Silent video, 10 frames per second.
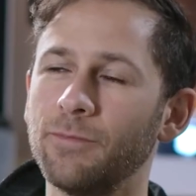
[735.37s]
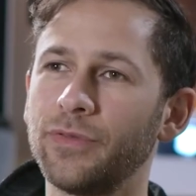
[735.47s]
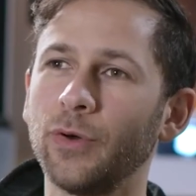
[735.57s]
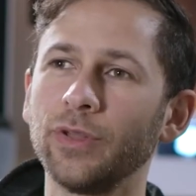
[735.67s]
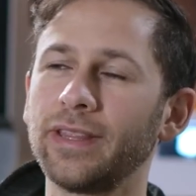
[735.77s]

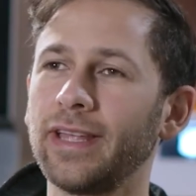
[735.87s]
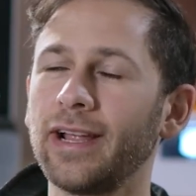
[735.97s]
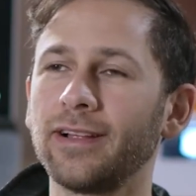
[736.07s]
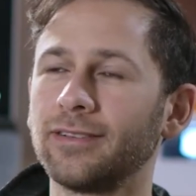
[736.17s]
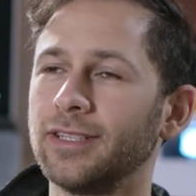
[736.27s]
The only
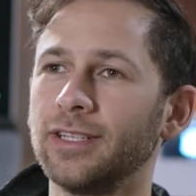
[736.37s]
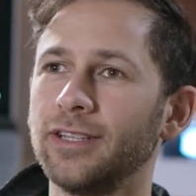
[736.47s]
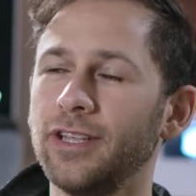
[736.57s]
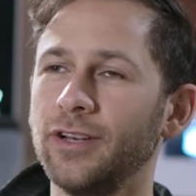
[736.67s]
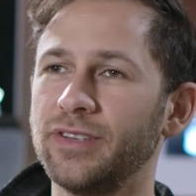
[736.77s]
thing,
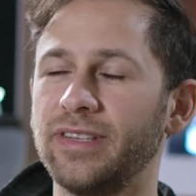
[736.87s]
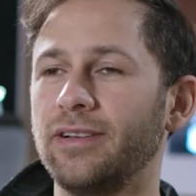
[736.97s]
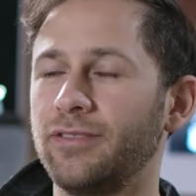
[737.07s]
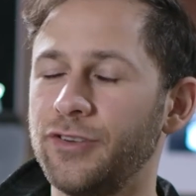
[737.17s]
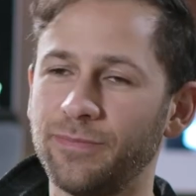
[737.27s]
is
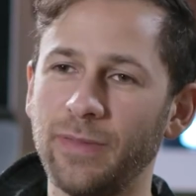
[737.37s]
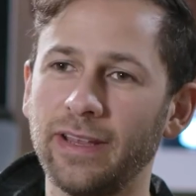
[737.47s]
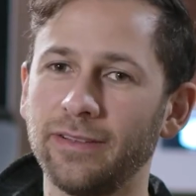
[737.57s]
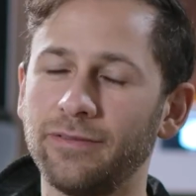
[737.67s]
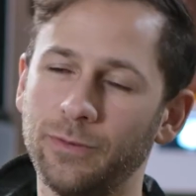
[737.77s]
that just
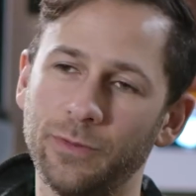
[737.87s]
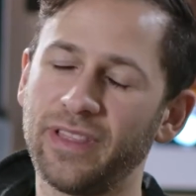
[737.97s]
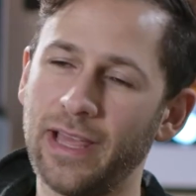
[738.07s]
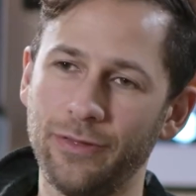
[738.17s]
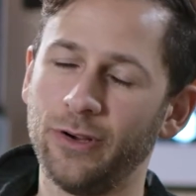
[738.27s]
making it fit
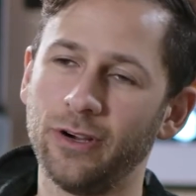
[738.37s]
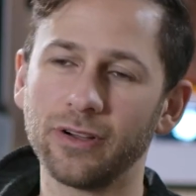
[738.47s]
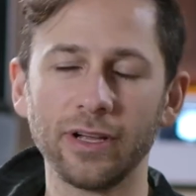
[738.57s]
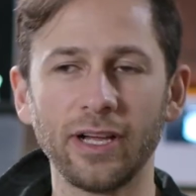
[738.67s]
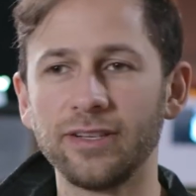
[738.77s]
with
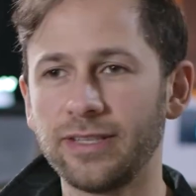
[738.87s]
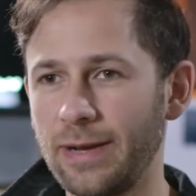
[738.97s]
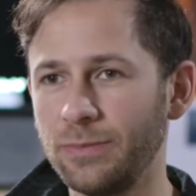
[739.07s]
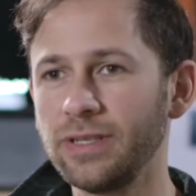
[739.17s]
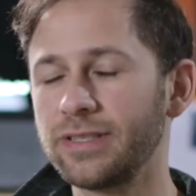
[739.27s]
other
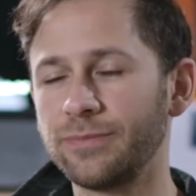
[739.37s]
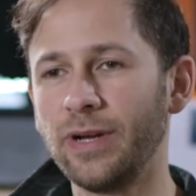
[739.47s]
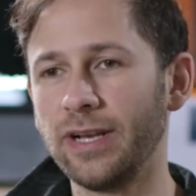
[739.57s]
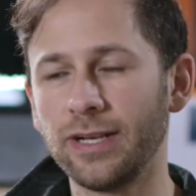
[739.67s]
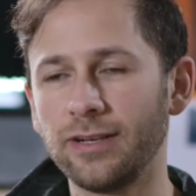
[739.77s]
tablets,
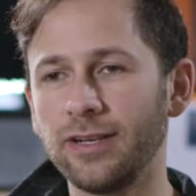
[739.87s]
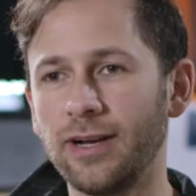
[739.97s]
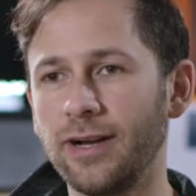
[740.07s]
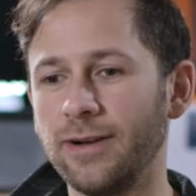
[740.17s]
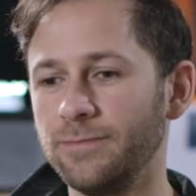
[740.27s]
but
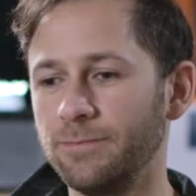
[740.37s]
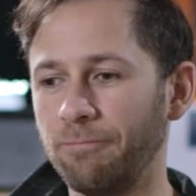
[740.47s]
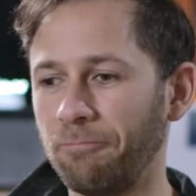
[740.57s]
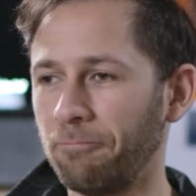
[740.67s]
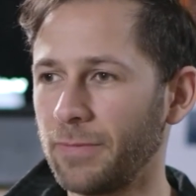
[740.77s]
no,
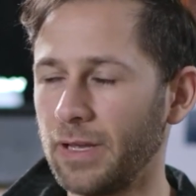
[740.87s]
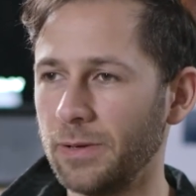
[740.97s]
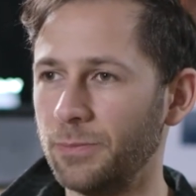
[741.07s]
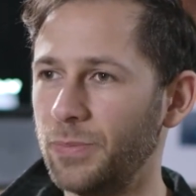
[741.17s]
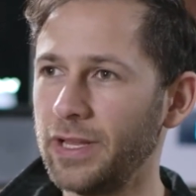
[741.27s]

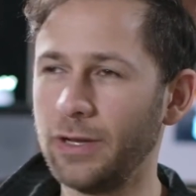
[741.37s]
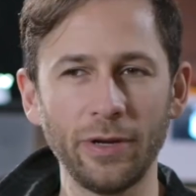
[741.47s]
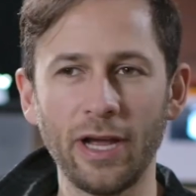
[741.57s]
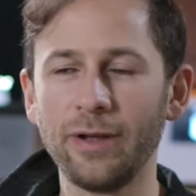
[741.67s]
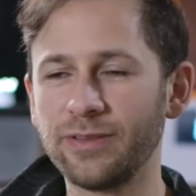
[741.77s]

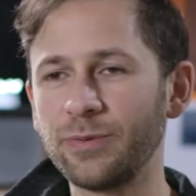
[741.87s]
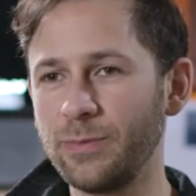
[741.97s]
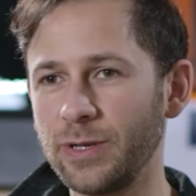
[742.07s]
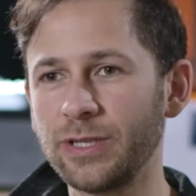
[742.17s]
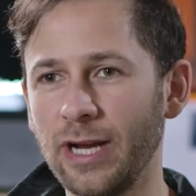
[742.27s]
it's
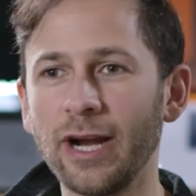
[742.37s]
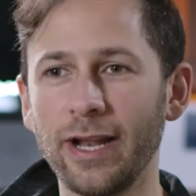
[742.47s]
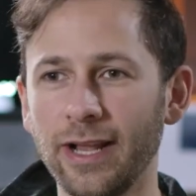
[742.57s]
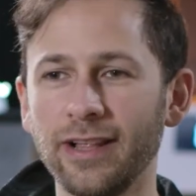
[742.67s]
pretty much there.